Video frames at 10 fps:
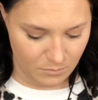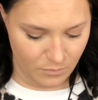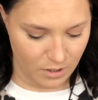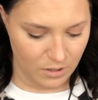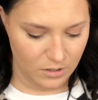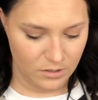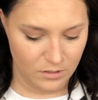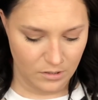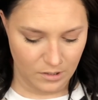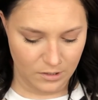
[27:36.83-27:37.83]

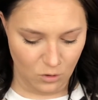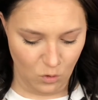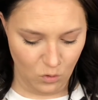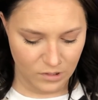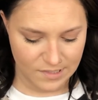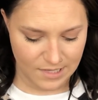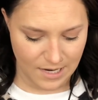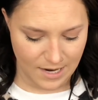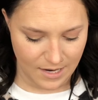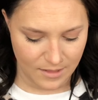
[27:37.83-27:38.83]
but it looks
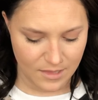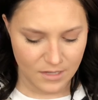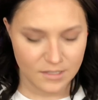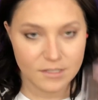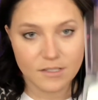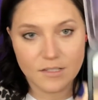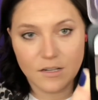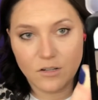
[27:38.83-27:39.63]
like this.